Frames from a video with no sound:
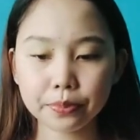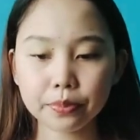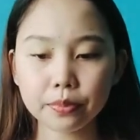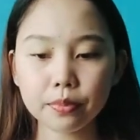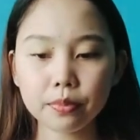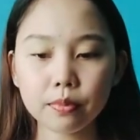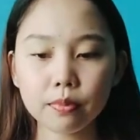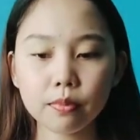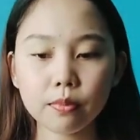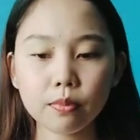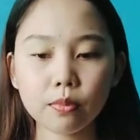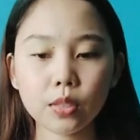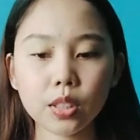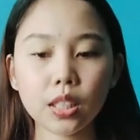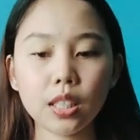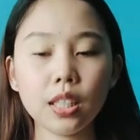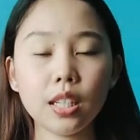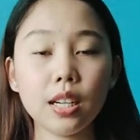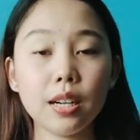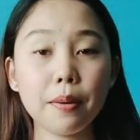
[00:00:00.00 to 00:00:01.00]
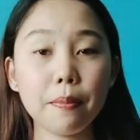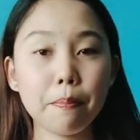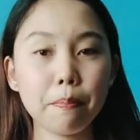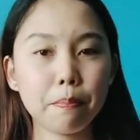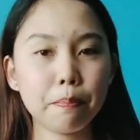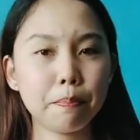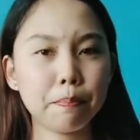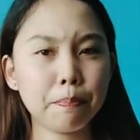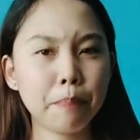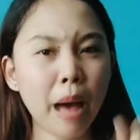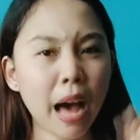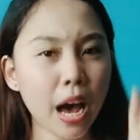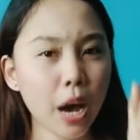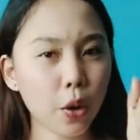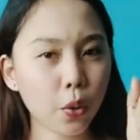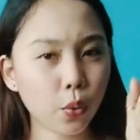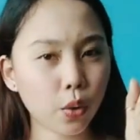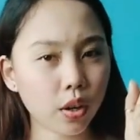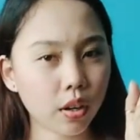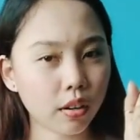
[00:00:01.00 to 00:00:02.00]
SD card
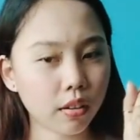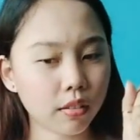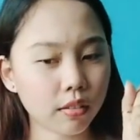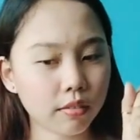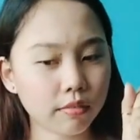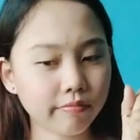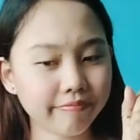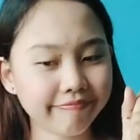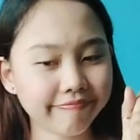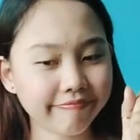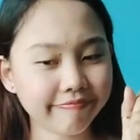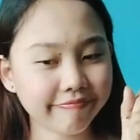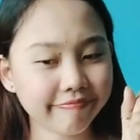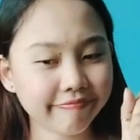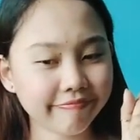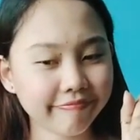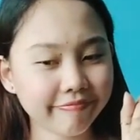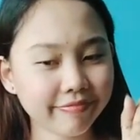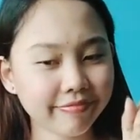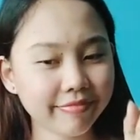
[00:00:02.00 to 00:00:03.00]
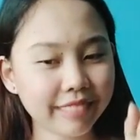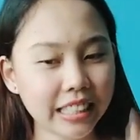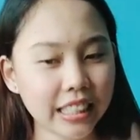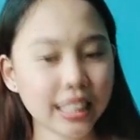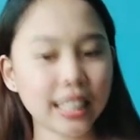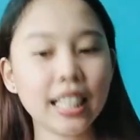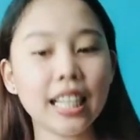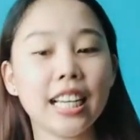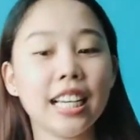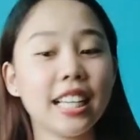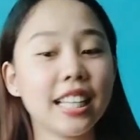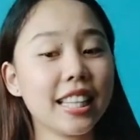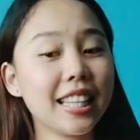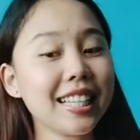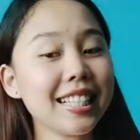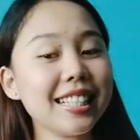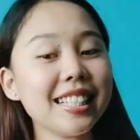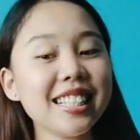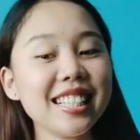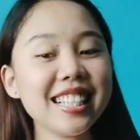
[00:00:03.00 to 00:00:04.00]
slot. This is a
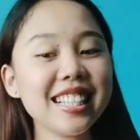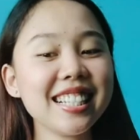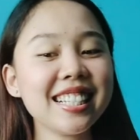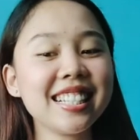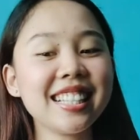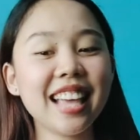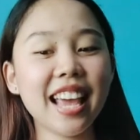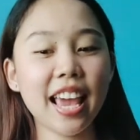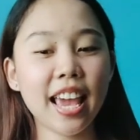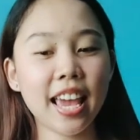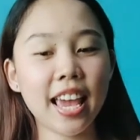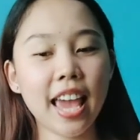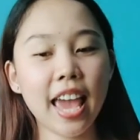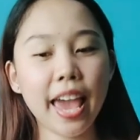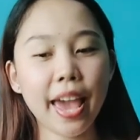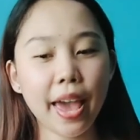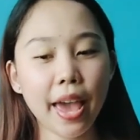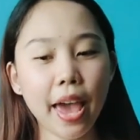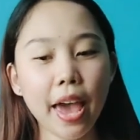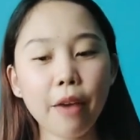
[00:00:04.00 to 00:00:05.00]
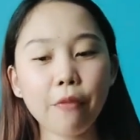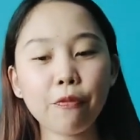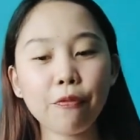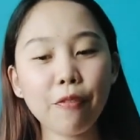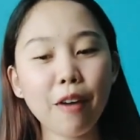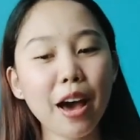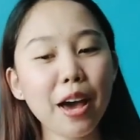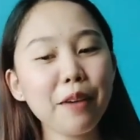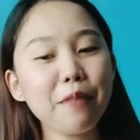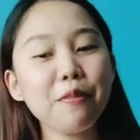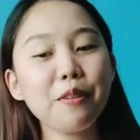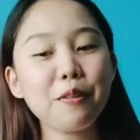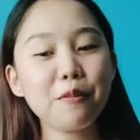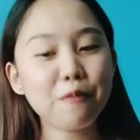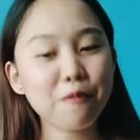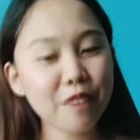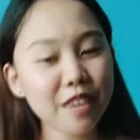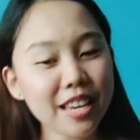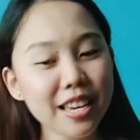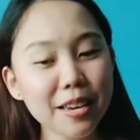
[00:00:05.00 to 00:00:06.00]
full-sized SD
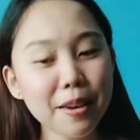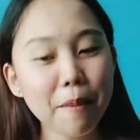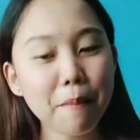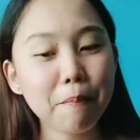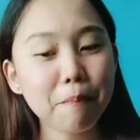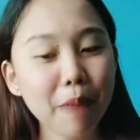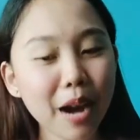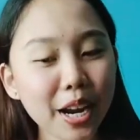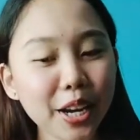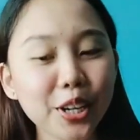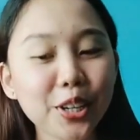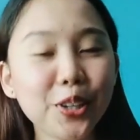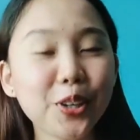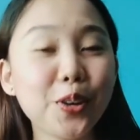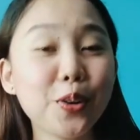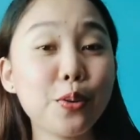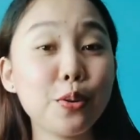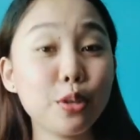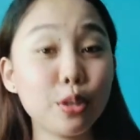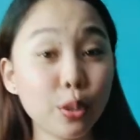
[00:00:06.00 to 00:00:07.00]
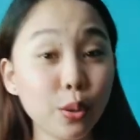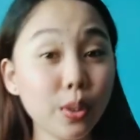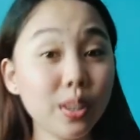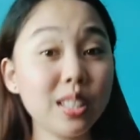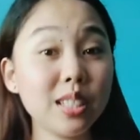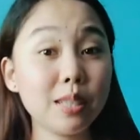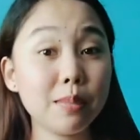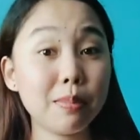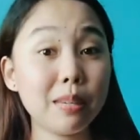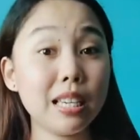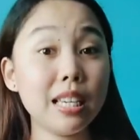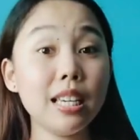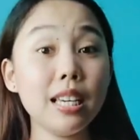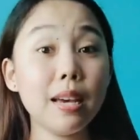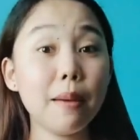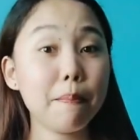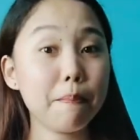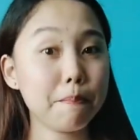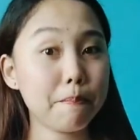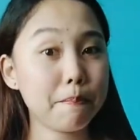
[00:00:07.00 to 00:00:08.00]
card slot.
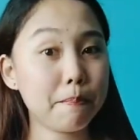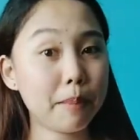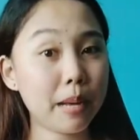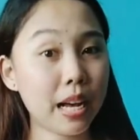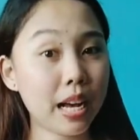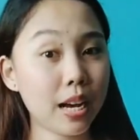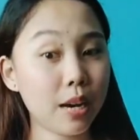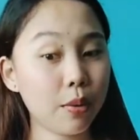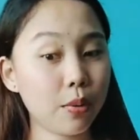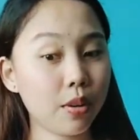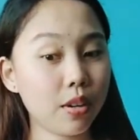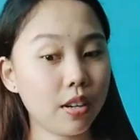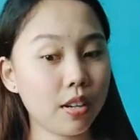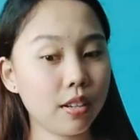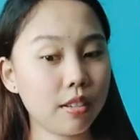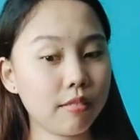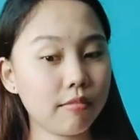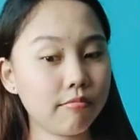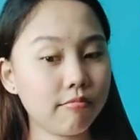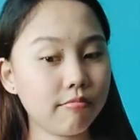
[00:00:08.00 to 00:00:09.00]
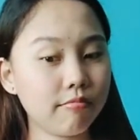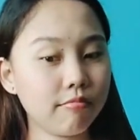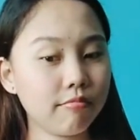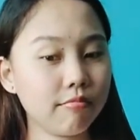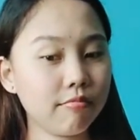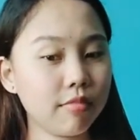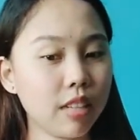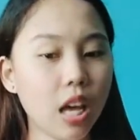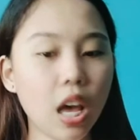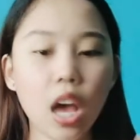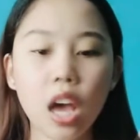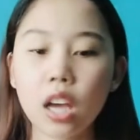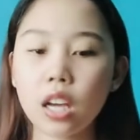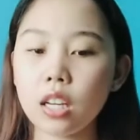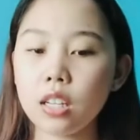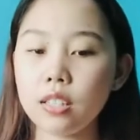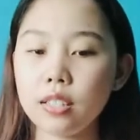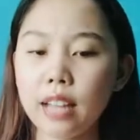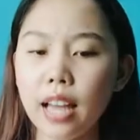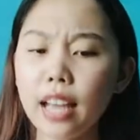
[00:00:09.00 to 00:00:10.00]
An SD card with an
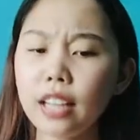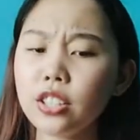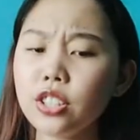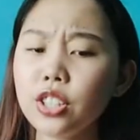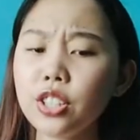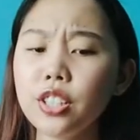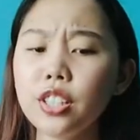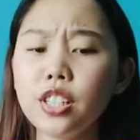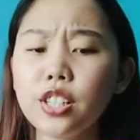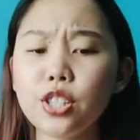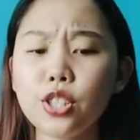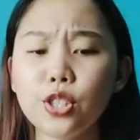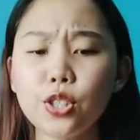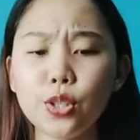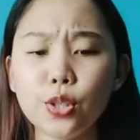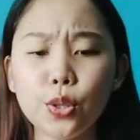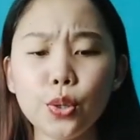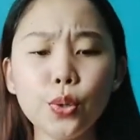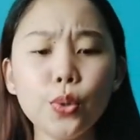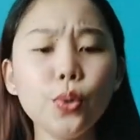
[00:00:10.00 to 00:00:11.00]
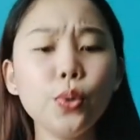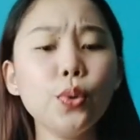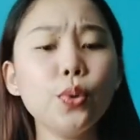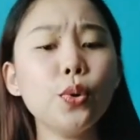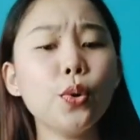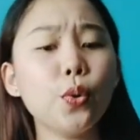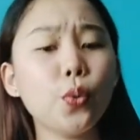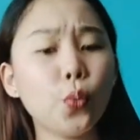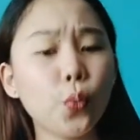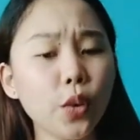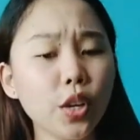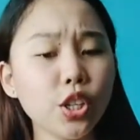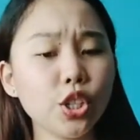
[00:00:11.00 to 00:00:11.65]
operating system OS